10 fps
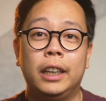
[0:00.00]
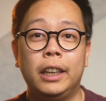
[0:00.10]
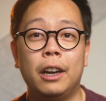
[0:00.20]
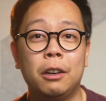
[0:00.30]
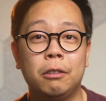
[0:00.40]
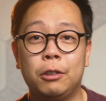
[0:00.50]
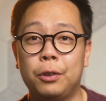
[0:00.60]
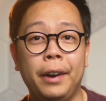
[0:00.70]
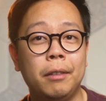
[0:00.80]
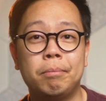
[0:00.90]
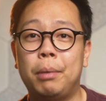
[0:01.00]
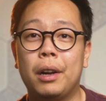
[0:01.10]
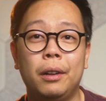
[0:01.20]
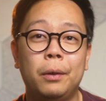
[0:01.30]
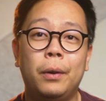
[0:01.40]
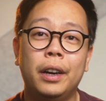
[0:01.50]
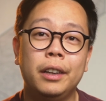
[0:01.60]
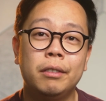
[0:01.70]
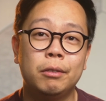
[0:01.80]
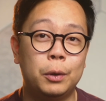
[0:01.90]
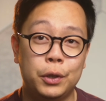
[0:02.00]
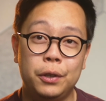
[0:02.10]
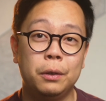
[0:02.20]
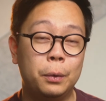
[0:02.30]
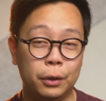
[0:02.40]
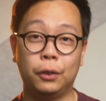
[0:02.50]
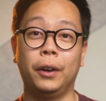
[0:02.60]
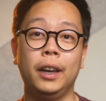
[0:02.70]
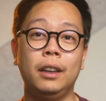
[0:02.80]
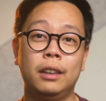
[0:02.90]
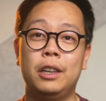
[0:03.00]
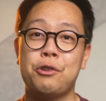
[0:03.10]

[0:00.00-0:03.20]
Get a great bottle of wine, or 2 or 3,